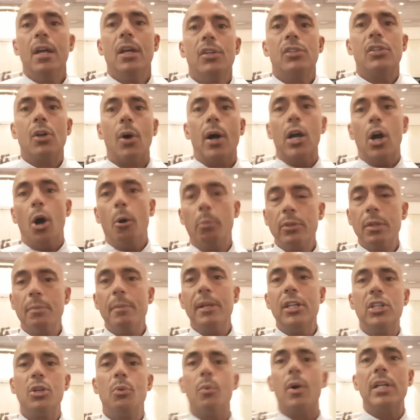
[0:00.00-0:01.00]
So I hope to
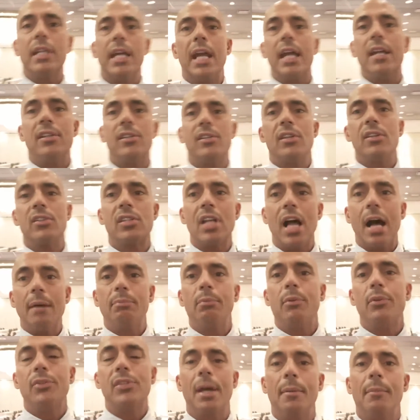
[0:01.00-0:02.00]
meet you one day at these
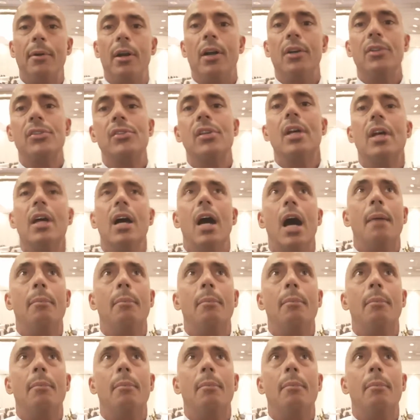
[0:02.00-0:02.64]
Unstoppable seminars.